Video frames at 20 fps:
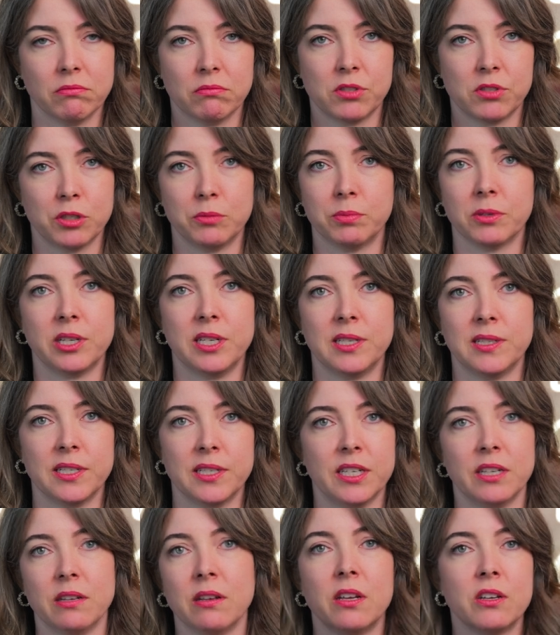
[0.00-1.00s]
Super
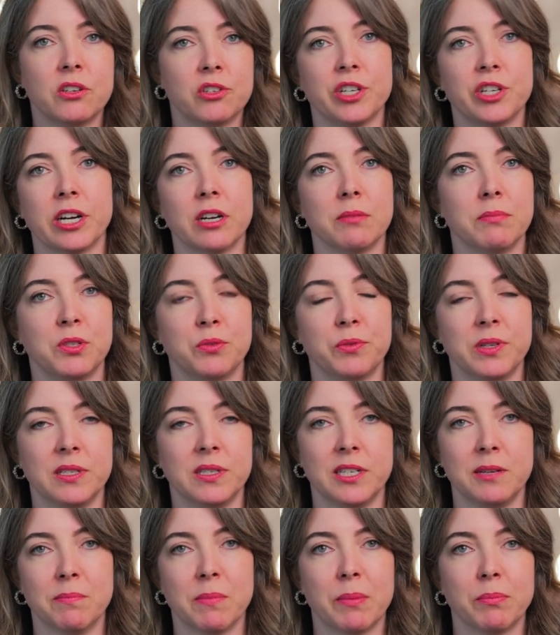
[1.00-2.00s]
easy, share it between
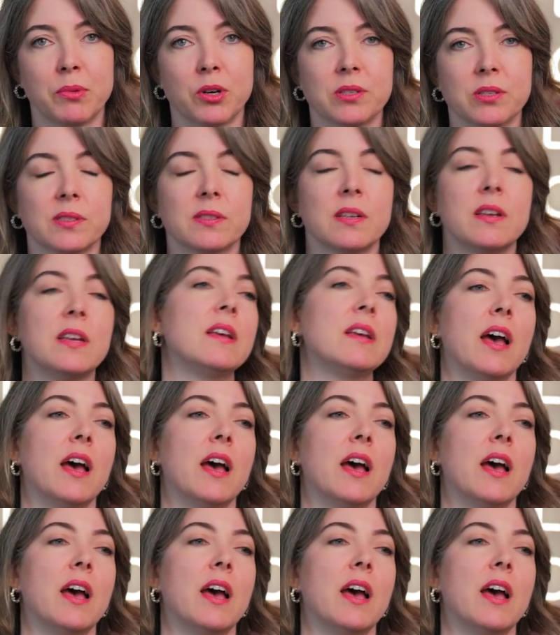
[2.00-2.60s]
team members.